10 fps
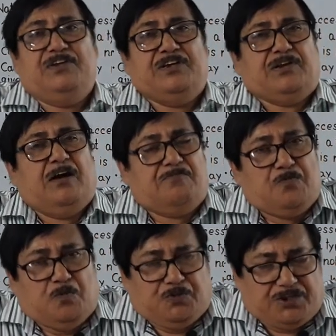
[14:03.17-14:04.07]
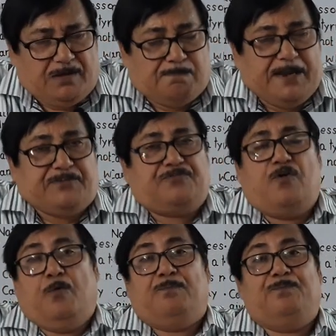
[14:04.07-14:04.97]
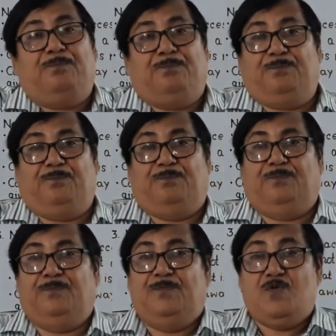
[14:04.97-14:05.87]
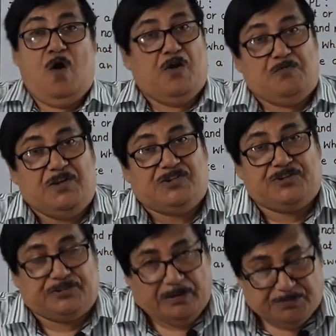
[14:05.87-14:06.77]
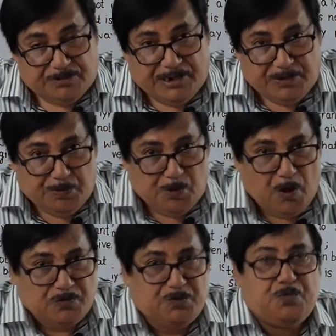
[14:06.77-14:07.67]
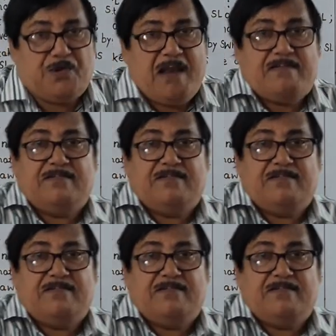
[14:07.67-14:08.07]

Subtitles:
It affords a platform on which substantive law is to run.